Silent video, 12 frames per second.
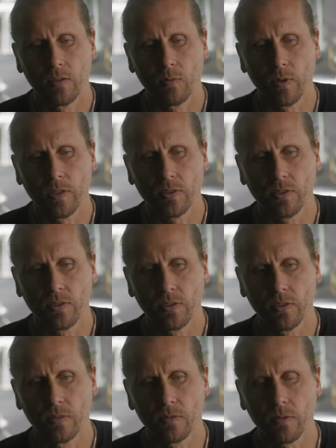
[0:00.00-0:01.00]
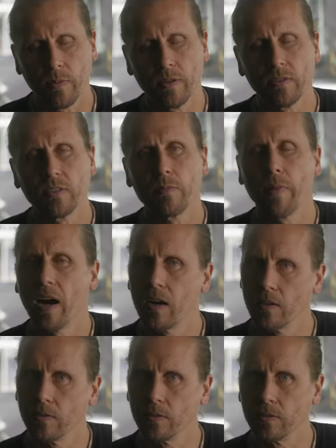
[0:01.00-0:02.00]
What's tremendously
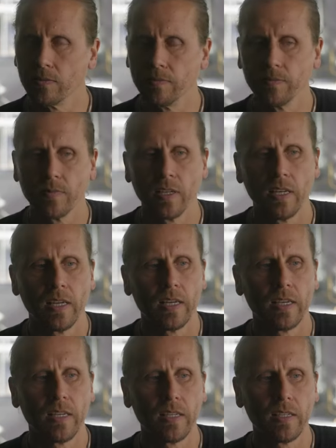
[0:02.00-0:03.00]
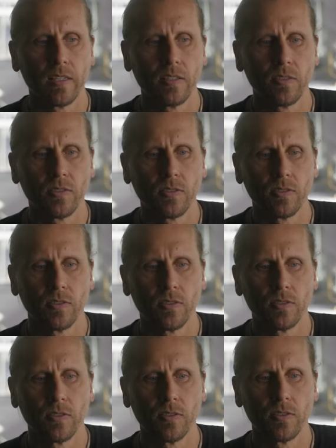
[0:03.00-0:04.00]
powerful is
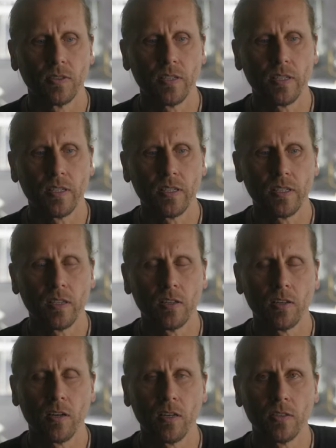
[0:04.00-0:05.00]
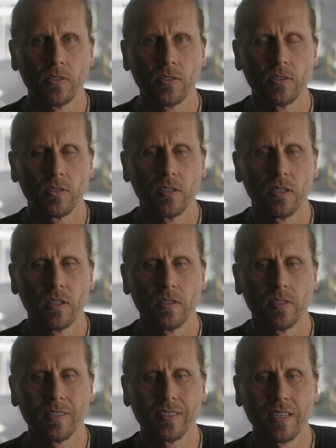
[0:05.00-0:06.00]
the loss
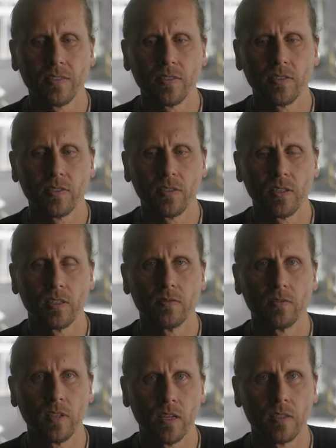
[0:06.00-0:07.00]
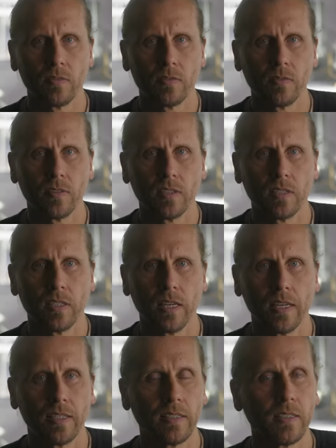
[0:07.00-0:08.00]
of a sense of love
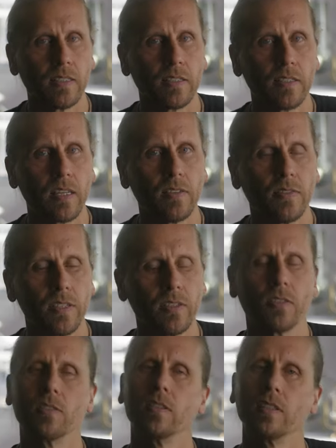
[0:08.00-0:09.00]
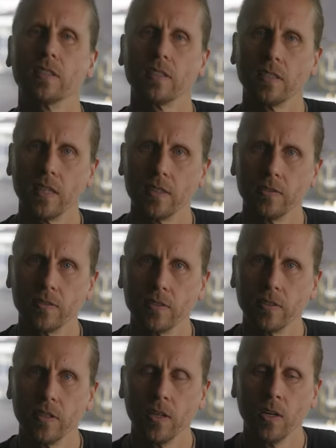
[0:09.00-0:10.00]
and safety early on in life,
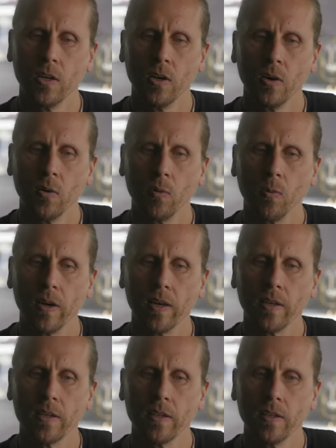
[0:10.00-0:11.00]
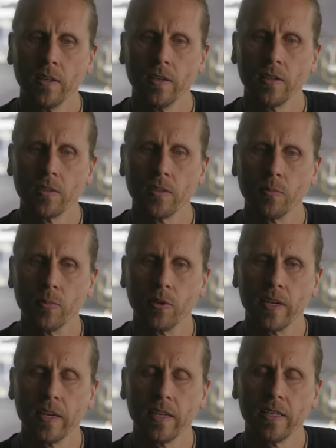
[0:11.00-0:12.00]
when the
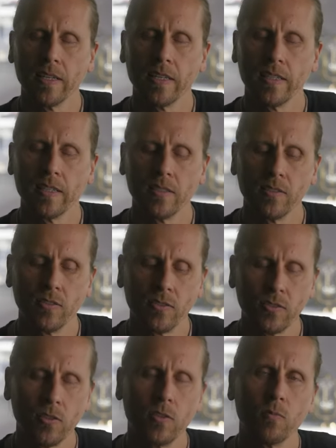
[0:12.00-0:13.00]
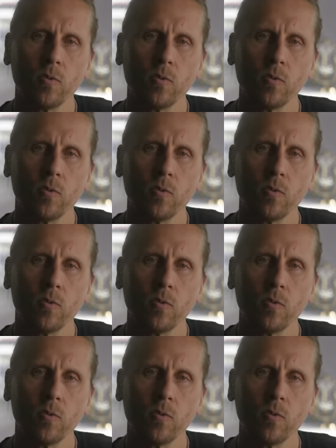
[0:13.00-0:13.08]
brain is so